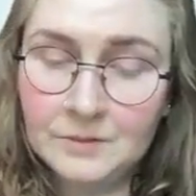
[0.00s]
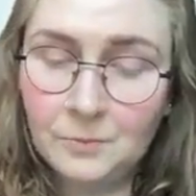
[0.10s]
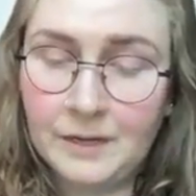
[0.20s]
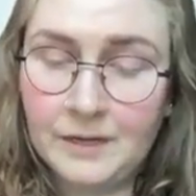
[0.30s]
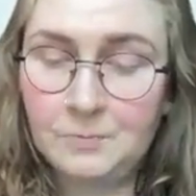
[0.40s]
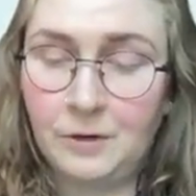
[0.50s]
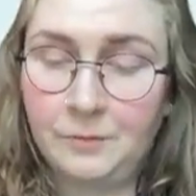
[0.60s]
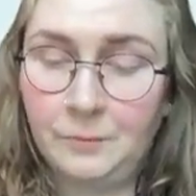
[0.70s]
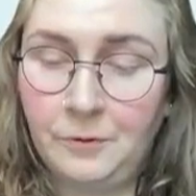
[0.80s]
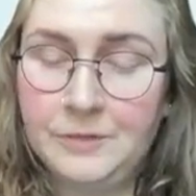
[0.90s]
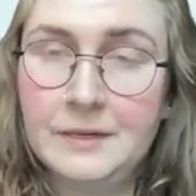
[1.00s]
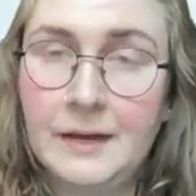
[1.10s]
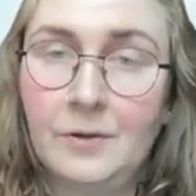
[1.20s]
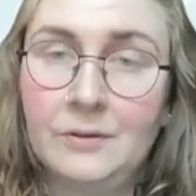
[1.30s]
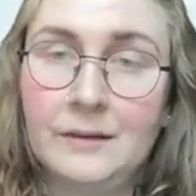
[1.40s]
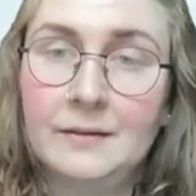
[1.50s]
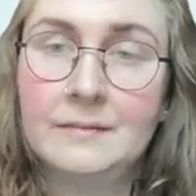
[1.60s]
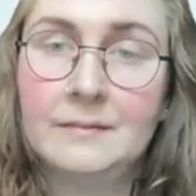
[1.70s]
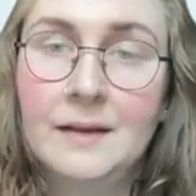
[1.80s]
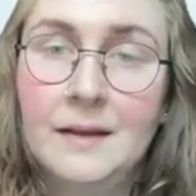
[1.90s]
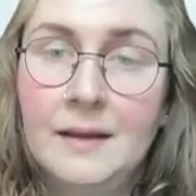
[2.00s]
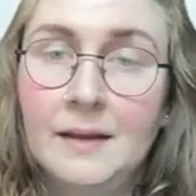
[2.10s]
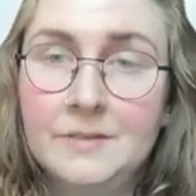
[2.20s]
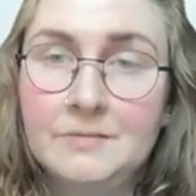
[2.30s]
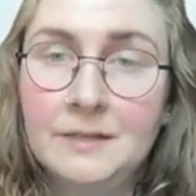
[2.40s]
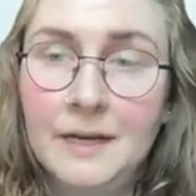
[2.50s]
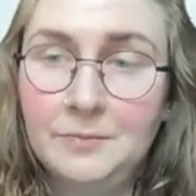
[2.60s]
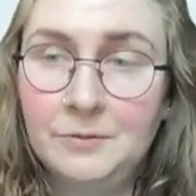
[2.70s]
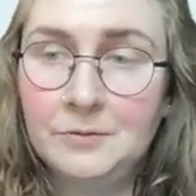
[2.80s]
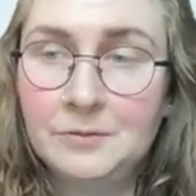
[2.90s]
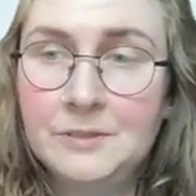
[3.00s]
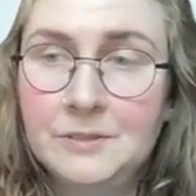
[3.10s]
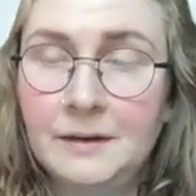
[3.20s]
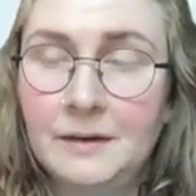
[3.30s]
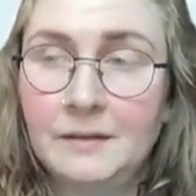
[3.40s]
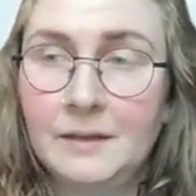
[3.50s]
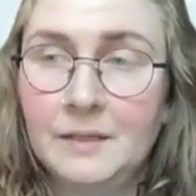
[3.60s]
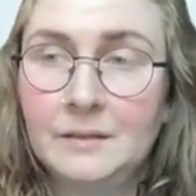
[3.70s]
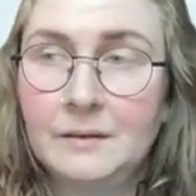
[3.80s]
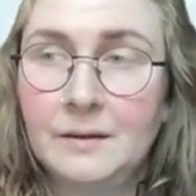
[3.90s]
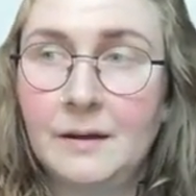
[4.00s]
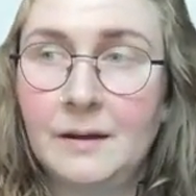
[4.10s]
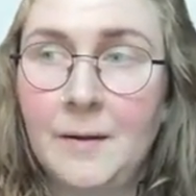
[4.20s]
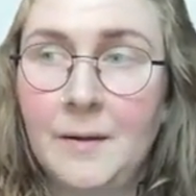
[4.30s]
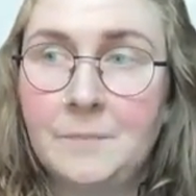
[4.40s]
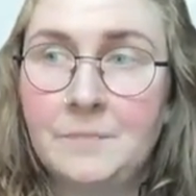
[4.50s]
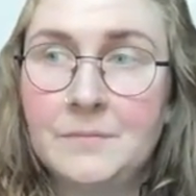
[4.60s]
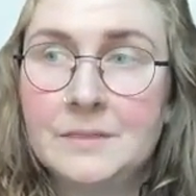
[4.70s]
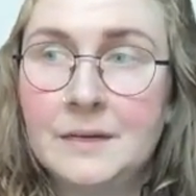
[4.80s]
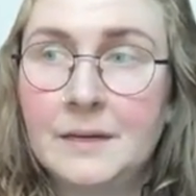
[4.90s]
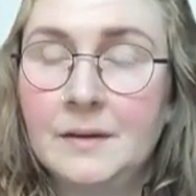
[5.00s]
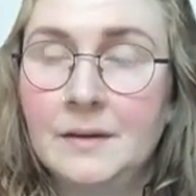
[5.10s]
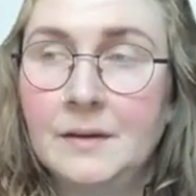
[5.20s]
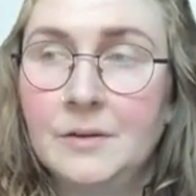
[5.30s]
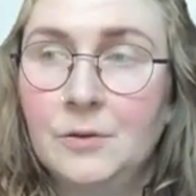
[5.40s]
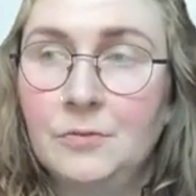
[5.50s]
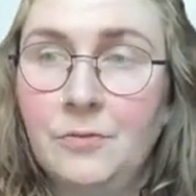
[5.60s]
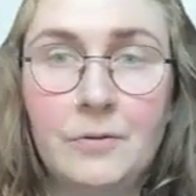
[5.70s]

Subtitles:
So that's worth pointing out. And it's really helpful to see that, say you